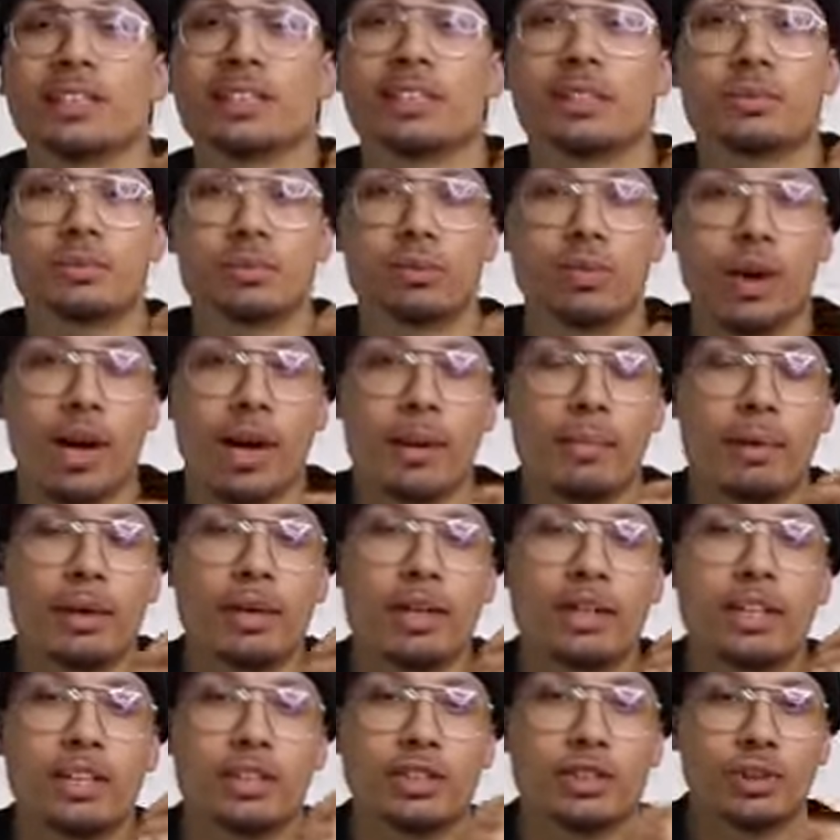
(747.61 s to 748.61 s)
the subscribe
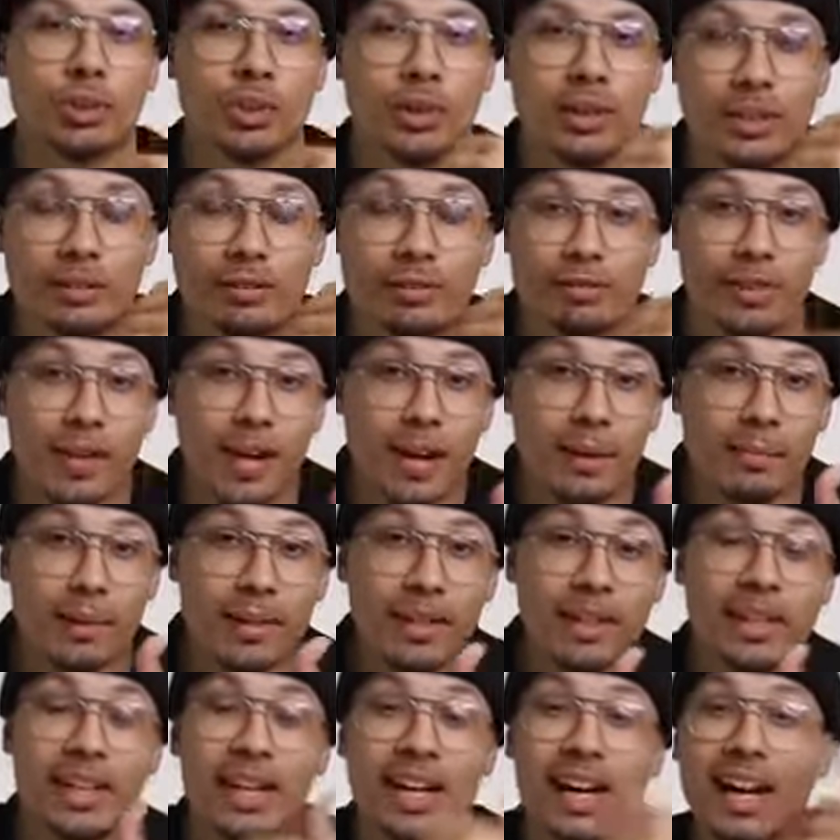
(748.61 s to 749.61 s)
button and join the
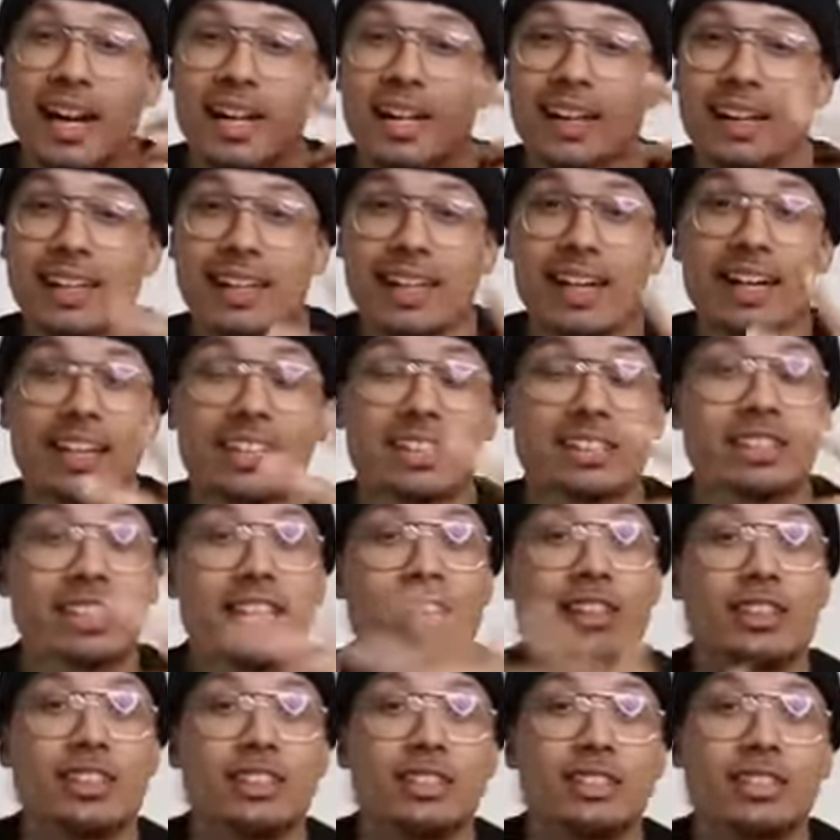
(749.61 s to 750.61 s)
family. And again,
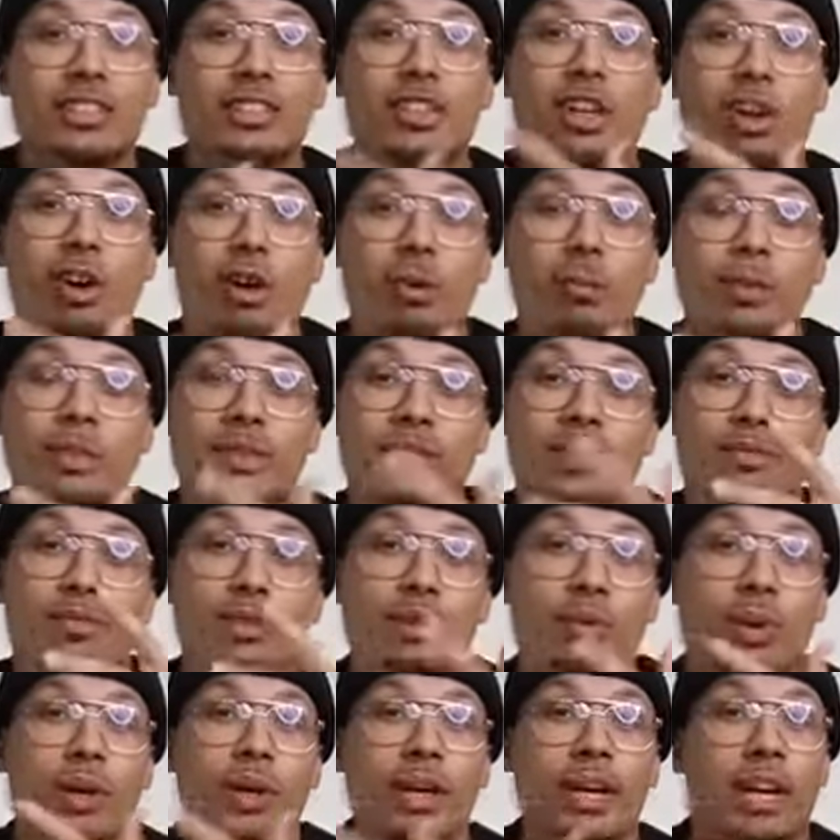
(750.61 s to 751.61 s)
share this to your homies if
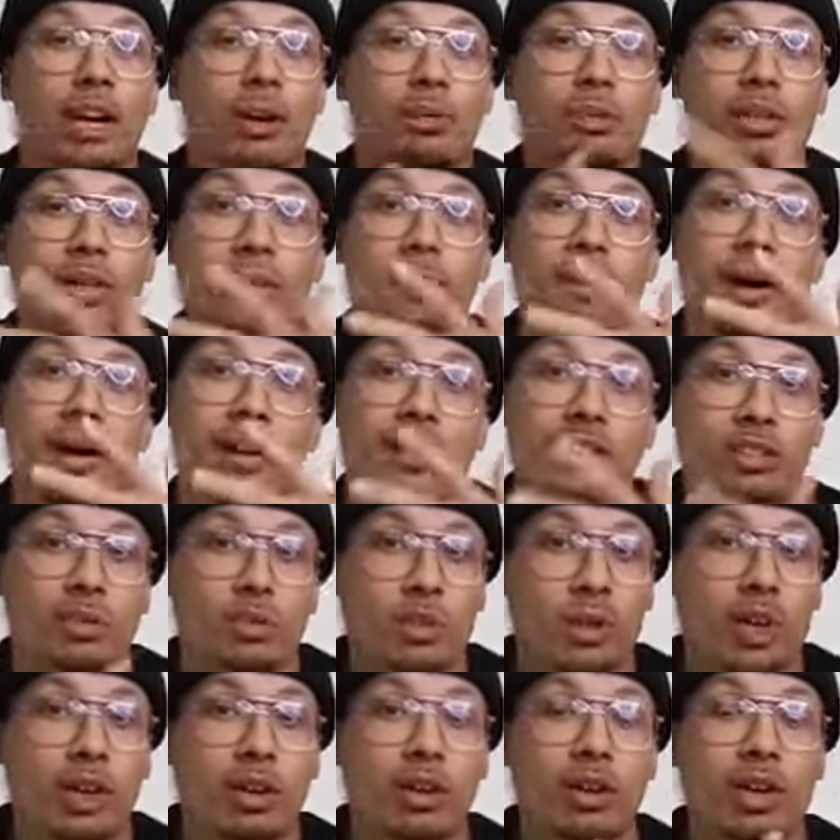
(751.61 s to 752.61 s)
you want to help them out as
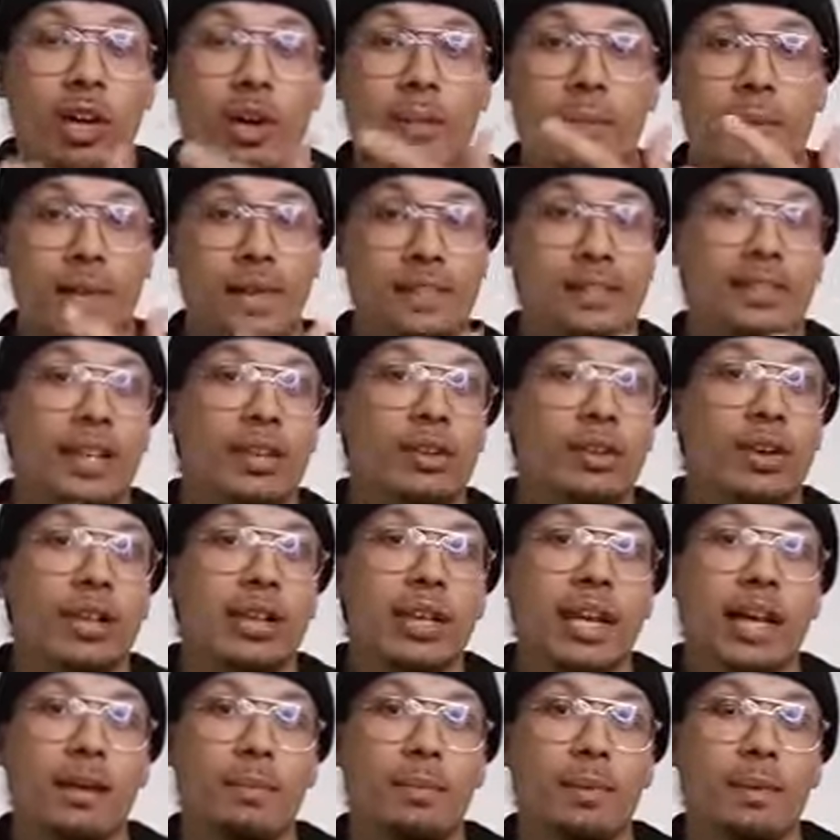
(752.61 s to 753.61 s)
well, because I know a
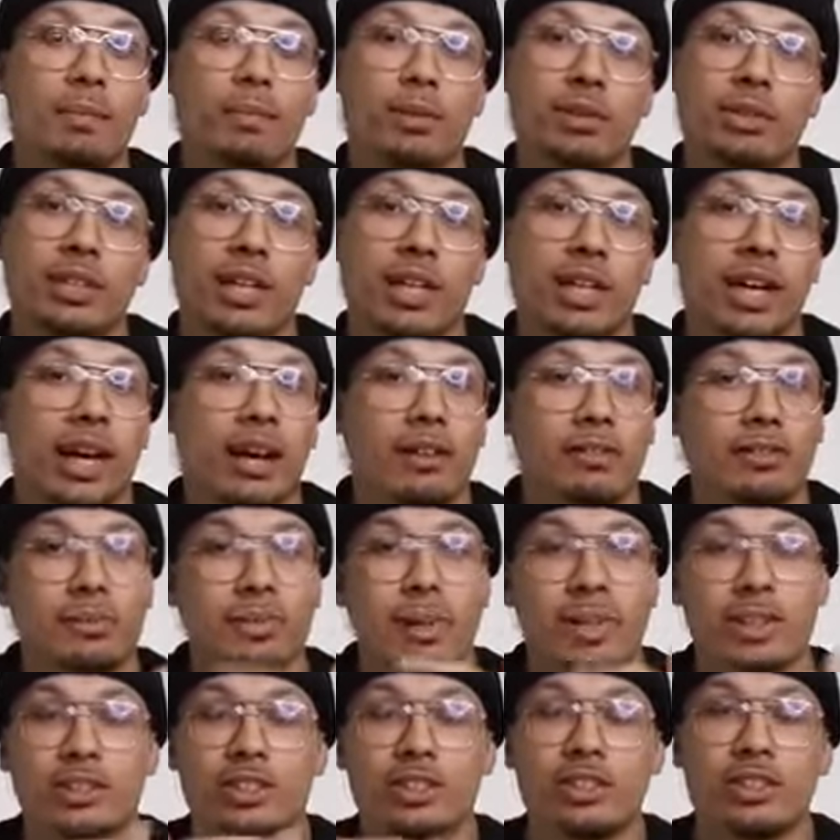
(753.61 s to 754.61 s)
lot of people are trying to have some
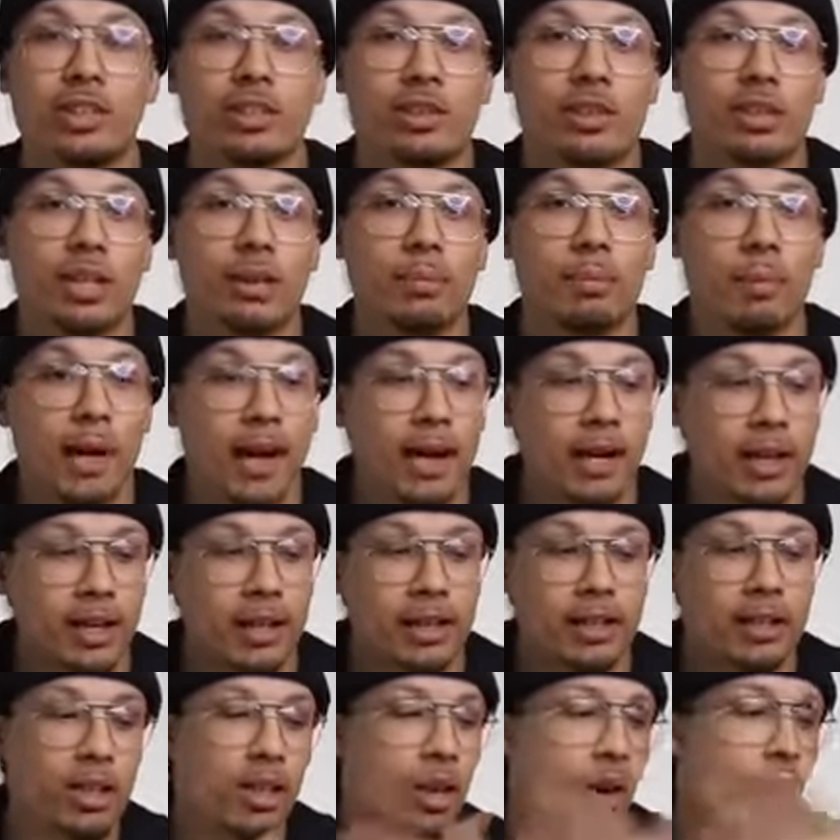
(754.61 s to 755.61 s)
extra dough in their
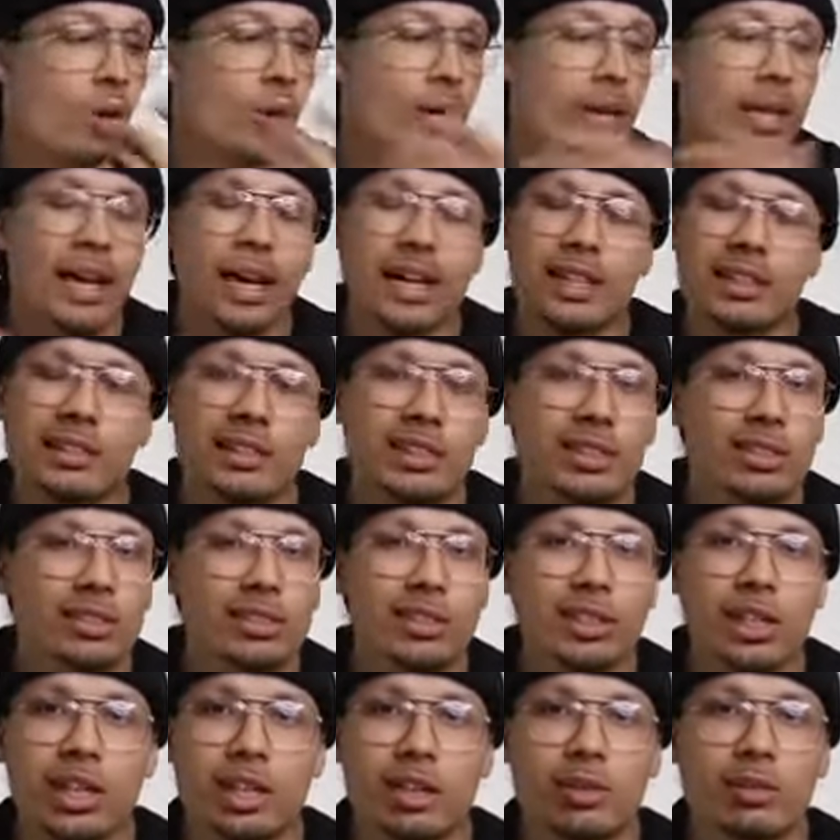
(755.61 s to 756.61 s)
pocket, or they got
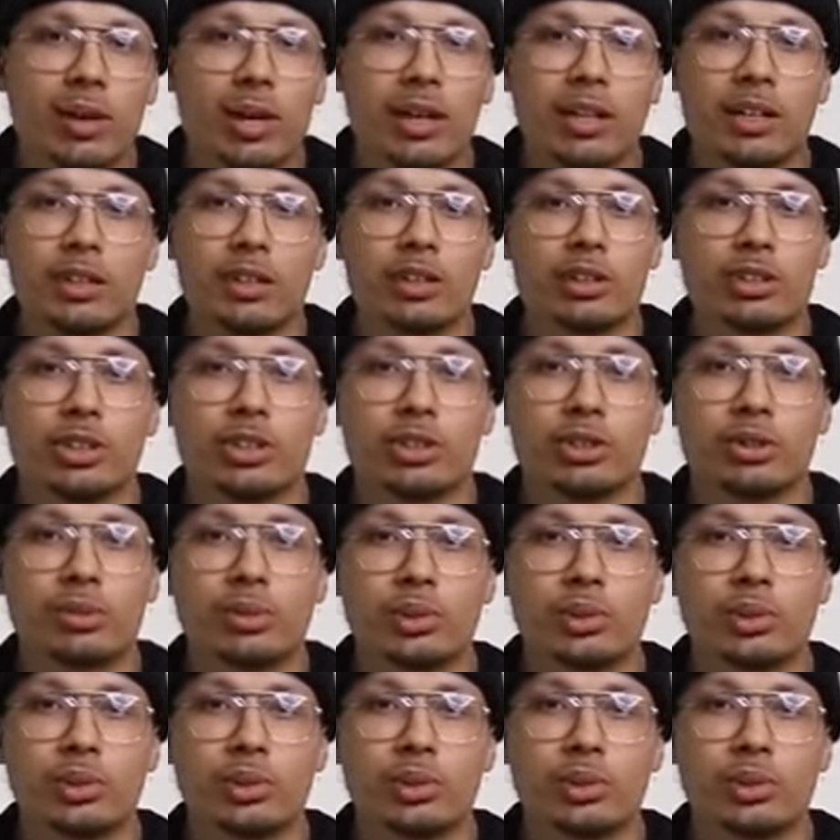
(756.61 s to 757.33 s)
sneakers laying around in their shoe